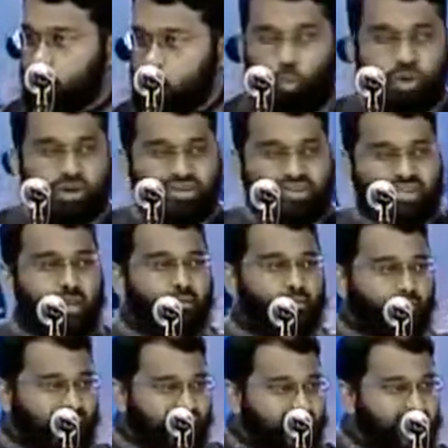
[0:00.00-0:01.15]
We sin
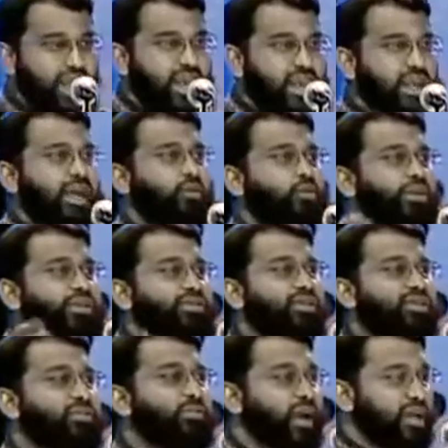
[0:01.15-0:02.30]
by day and we
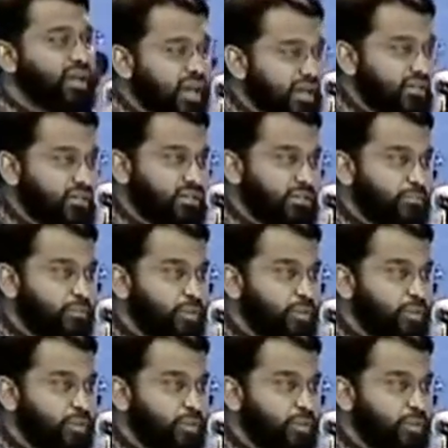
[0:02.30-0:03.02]
sin by night.